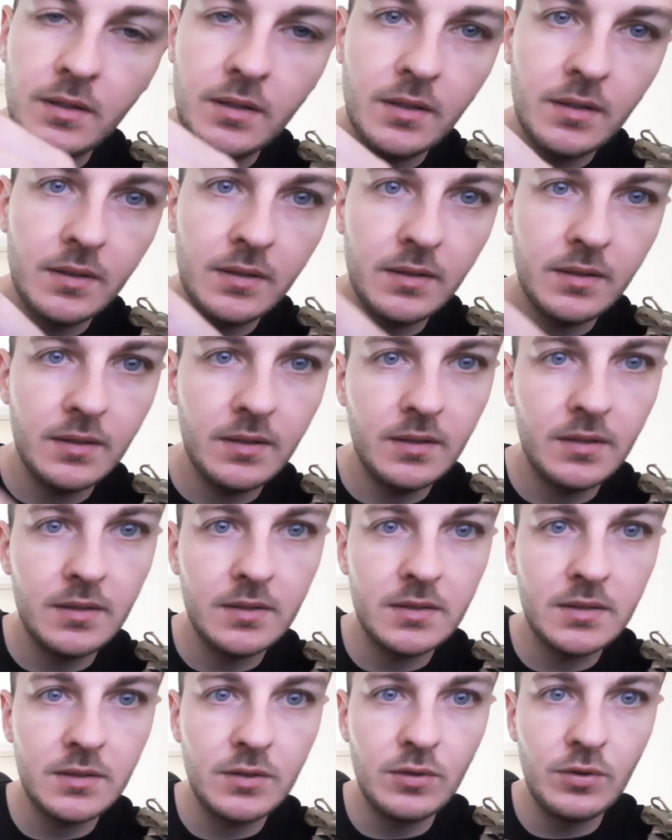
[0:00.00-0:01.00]
and
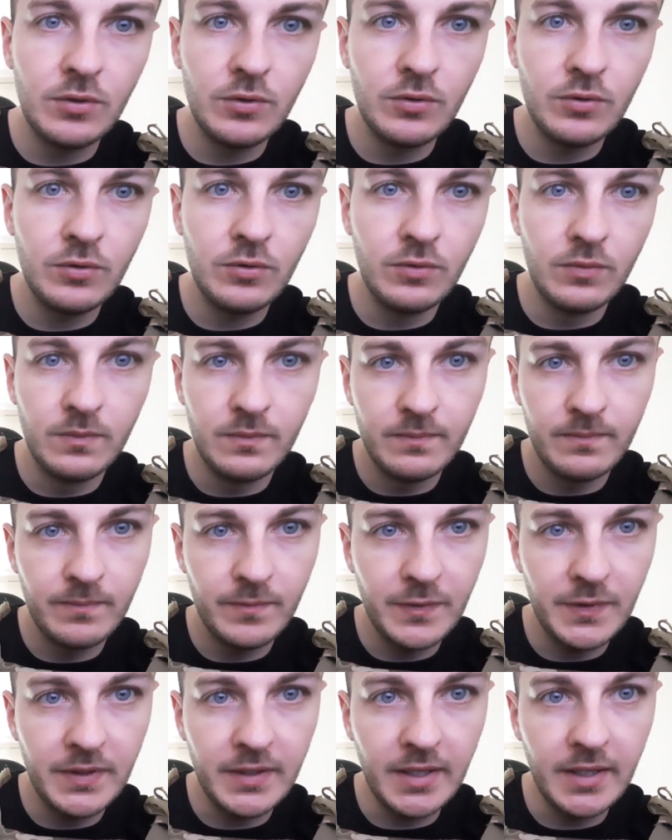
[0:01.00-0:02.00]
as you
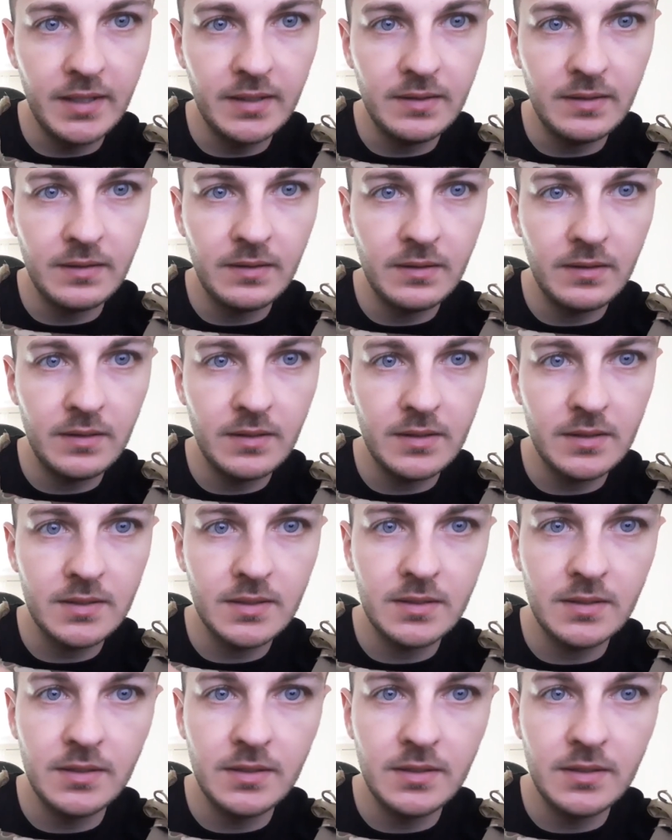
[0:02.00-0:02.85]
tighten this,